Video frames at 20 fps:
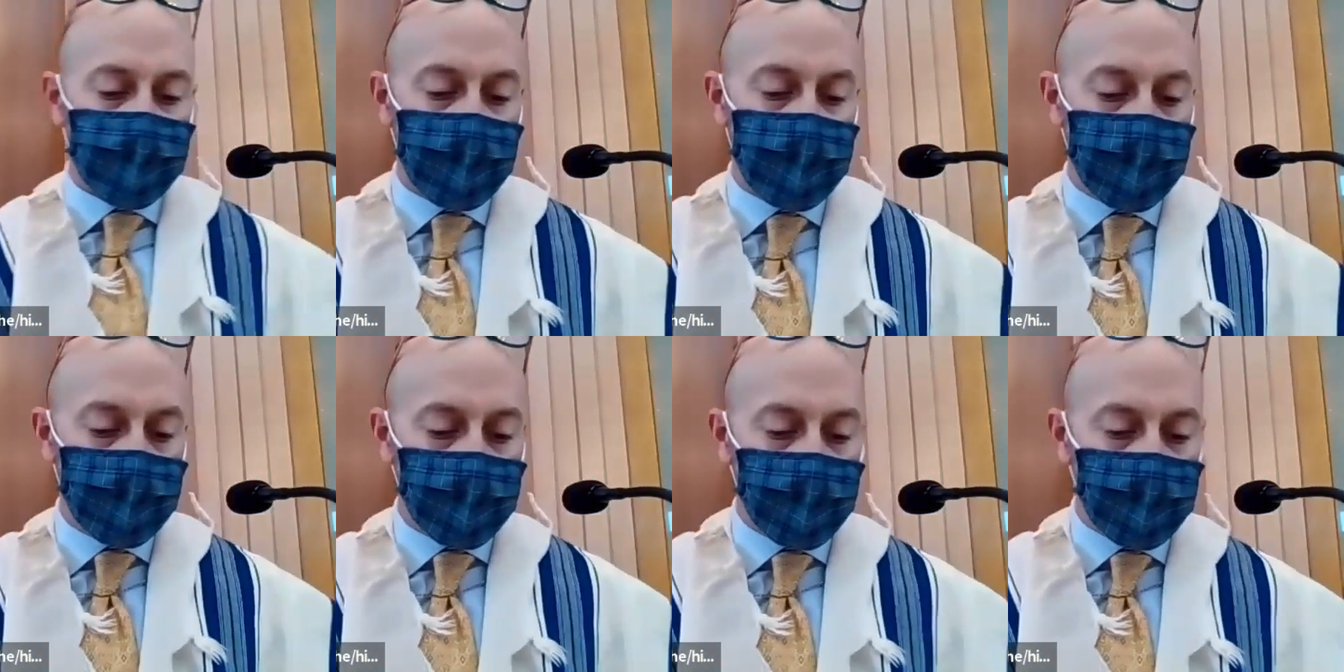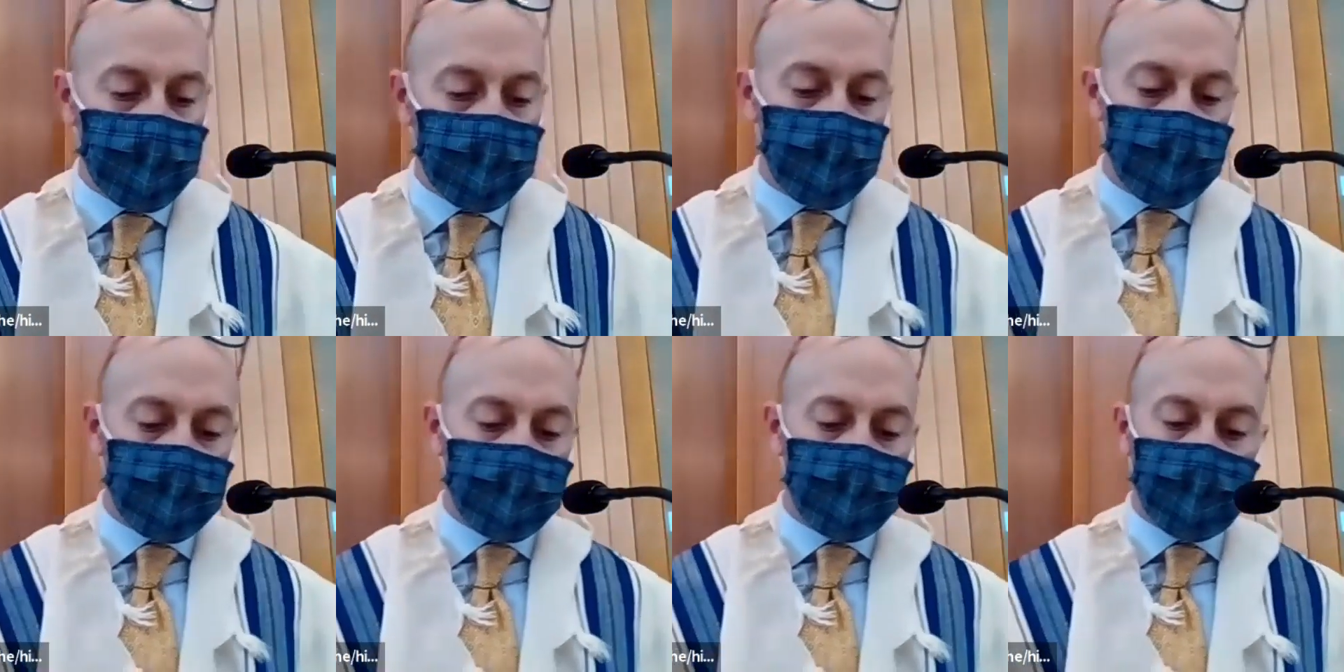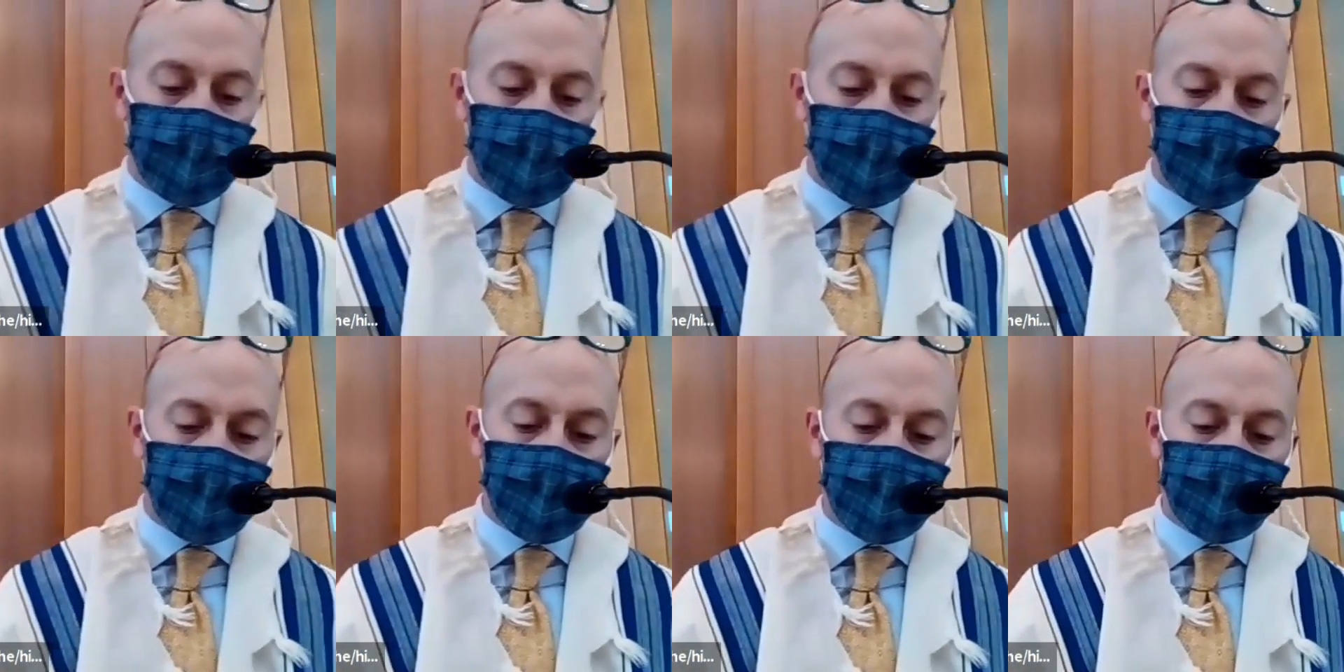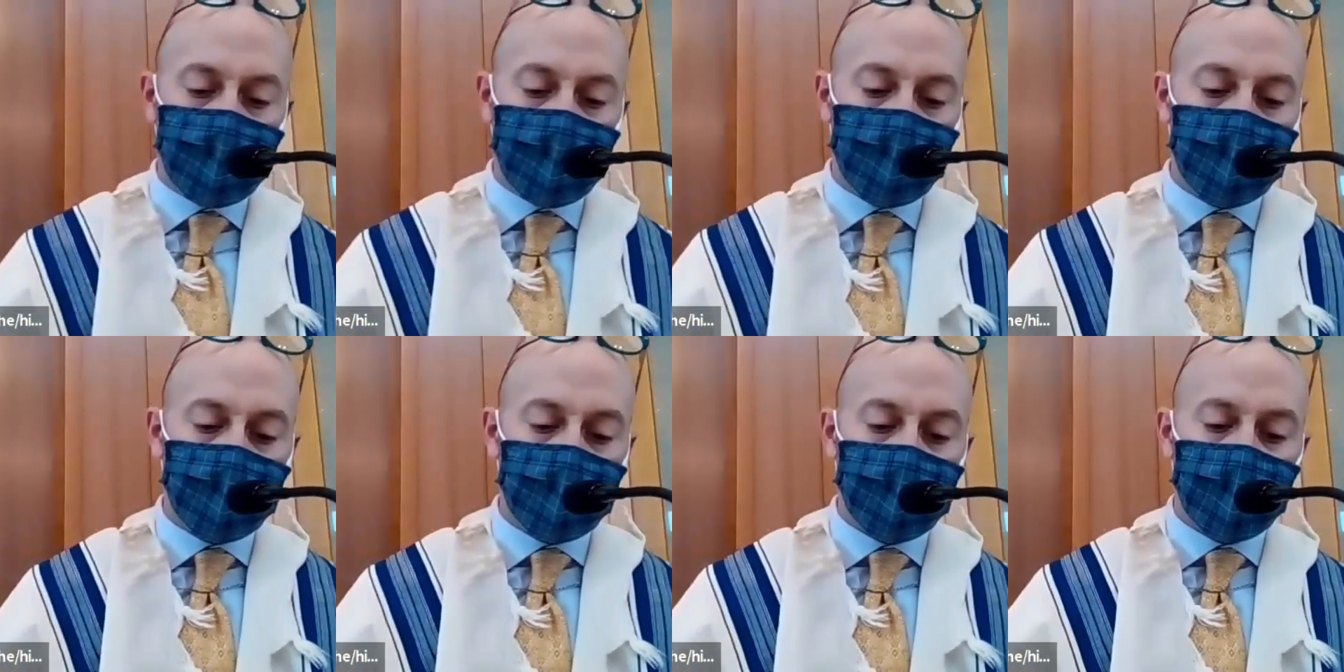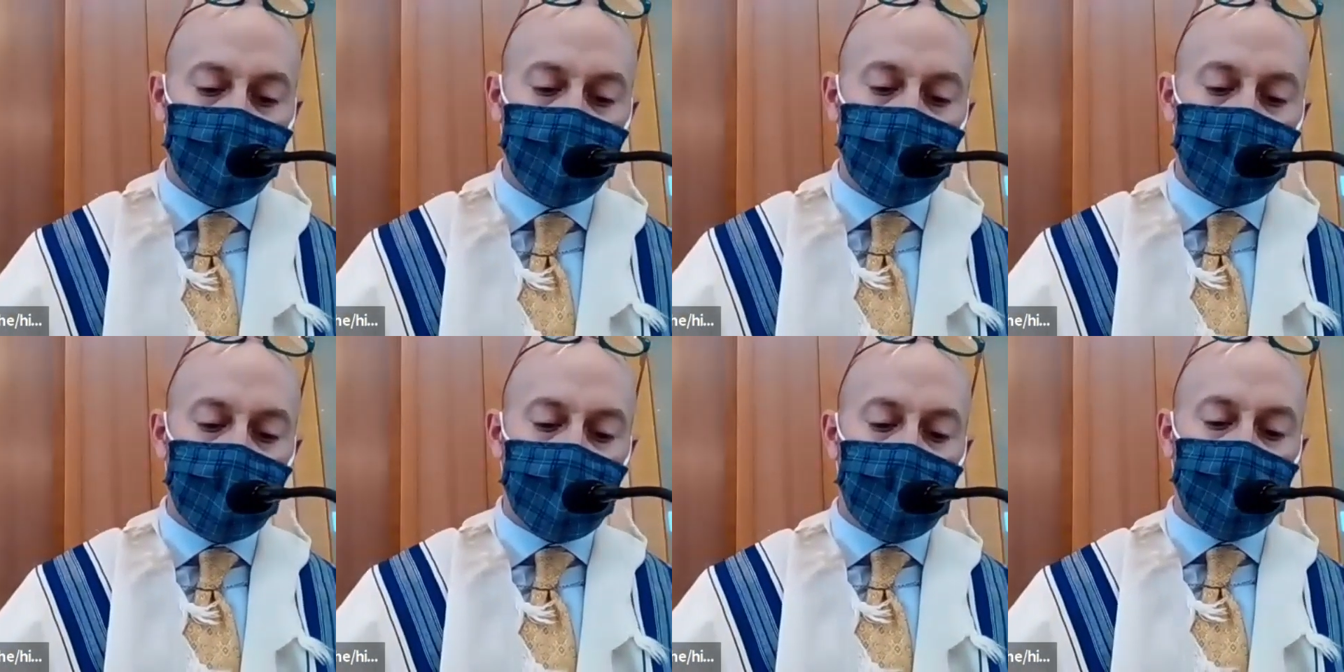Finally, this morning,
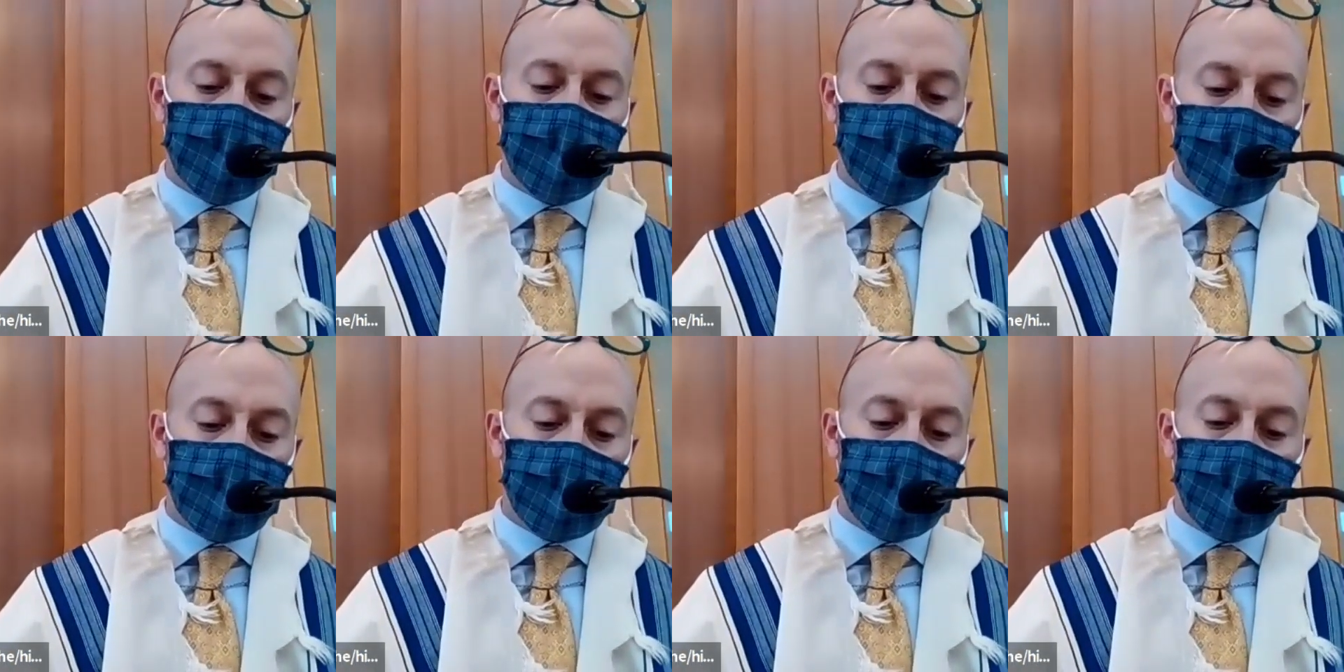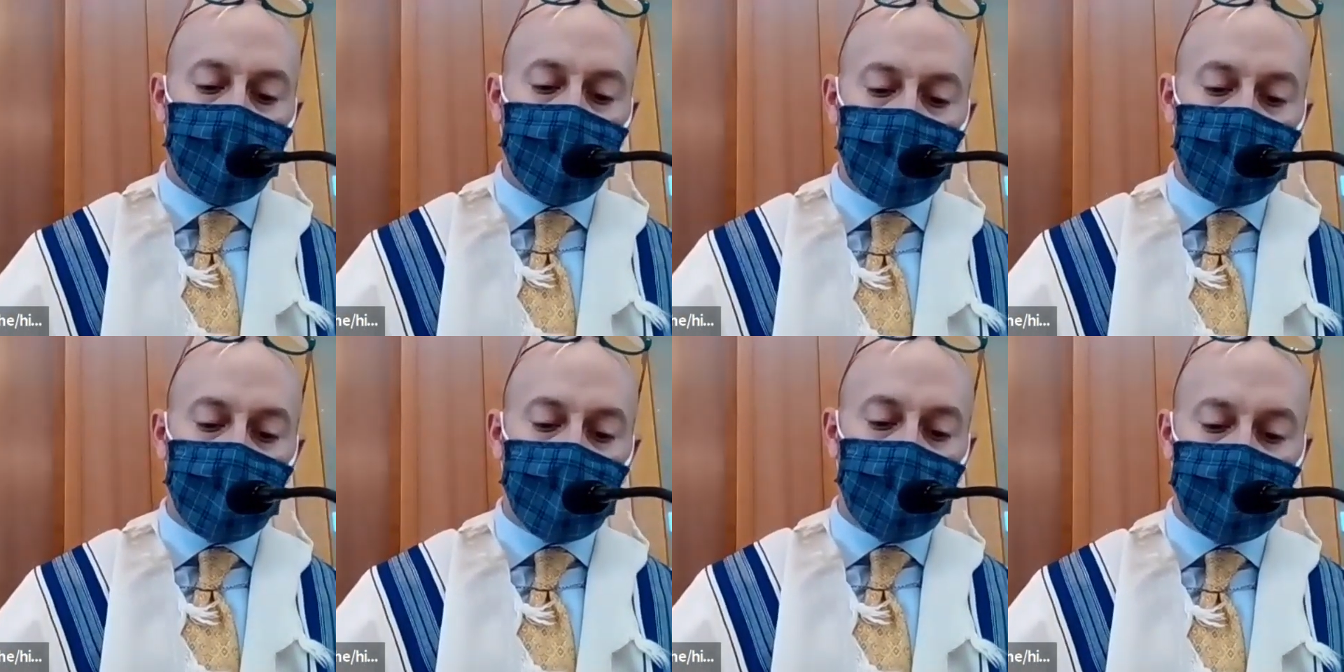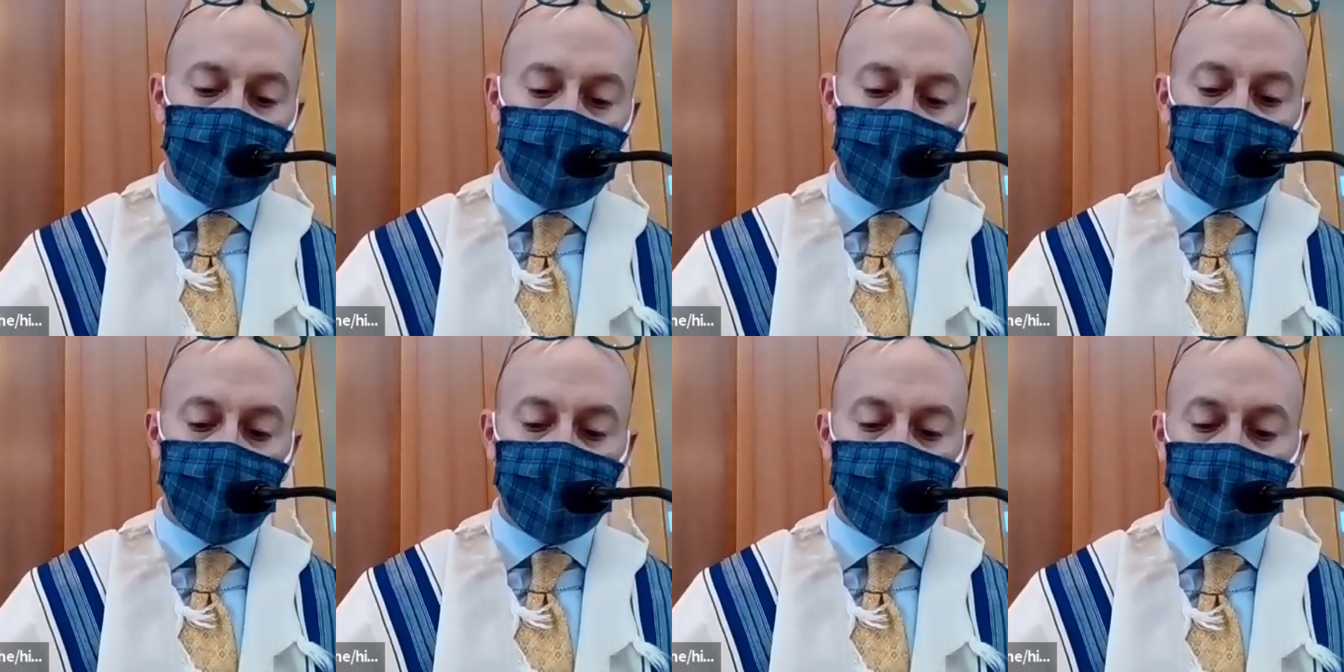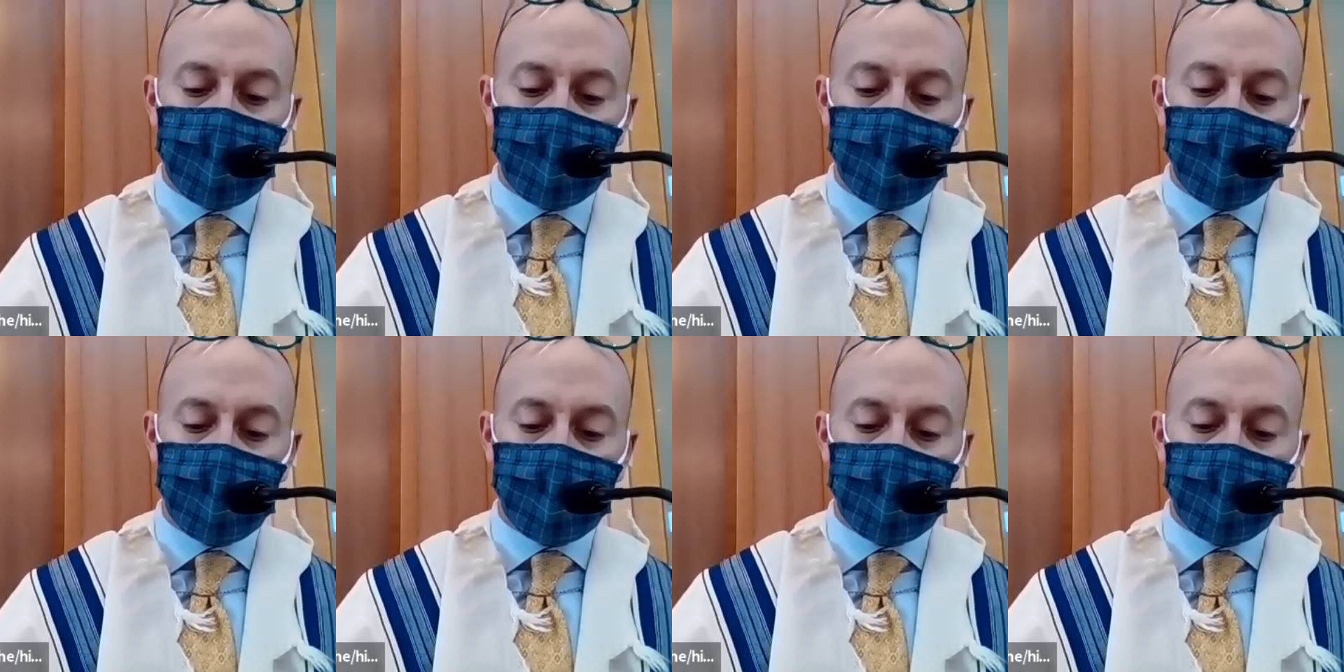I took it upon myself